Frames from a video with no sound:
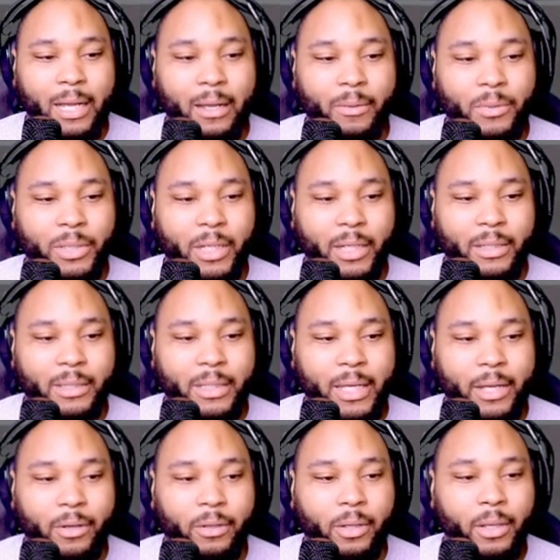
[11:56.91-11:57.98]
I wish I could
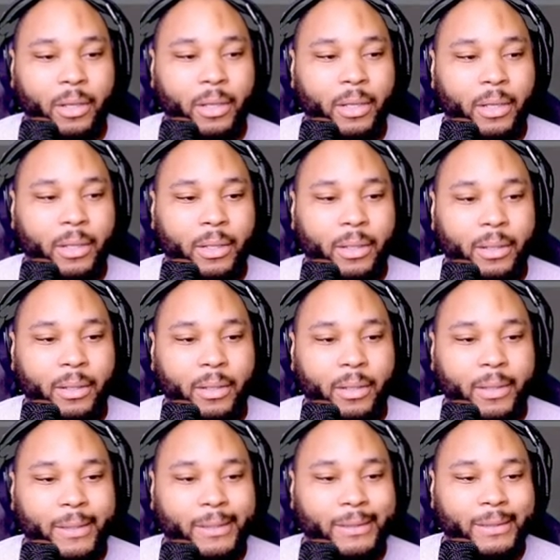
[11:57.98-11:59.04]
tell
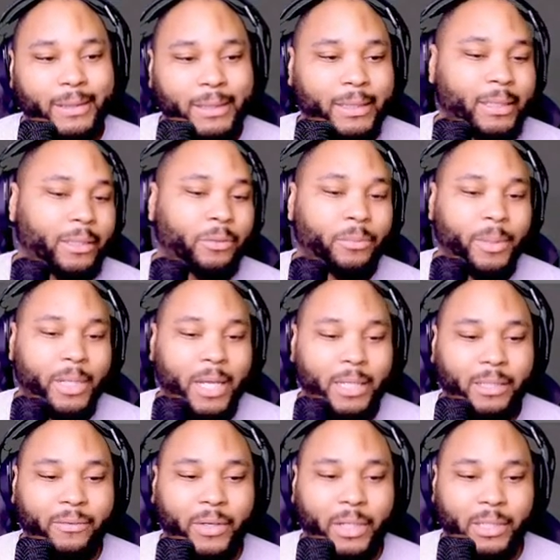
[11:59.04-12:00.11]
Ah, it would be nice
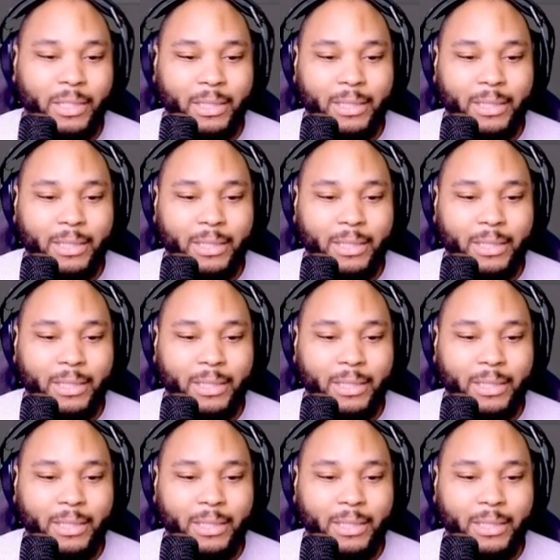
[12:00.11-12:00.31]
if I could just